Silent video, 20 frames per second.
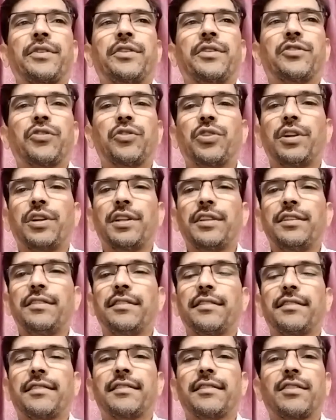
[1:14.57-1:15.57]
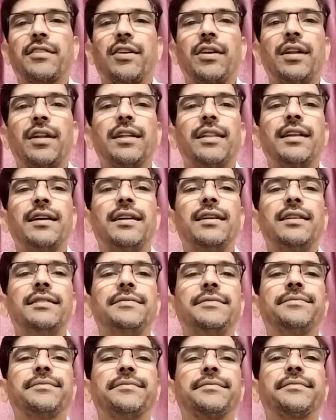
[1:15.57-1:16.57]
So that is called the
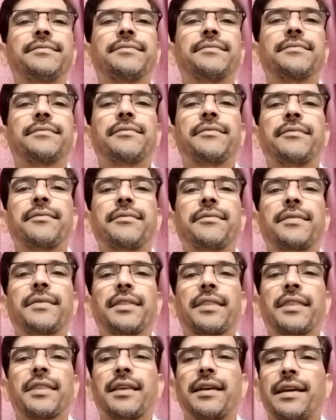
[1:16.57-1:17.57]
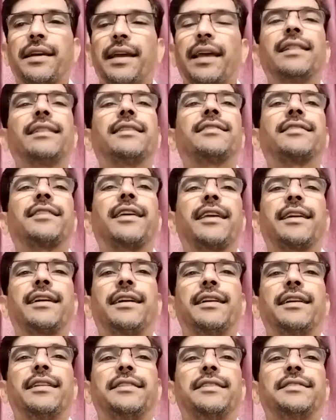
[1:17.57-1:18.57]
health
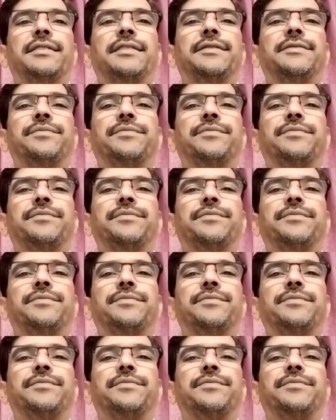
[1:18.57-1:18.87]
psychology.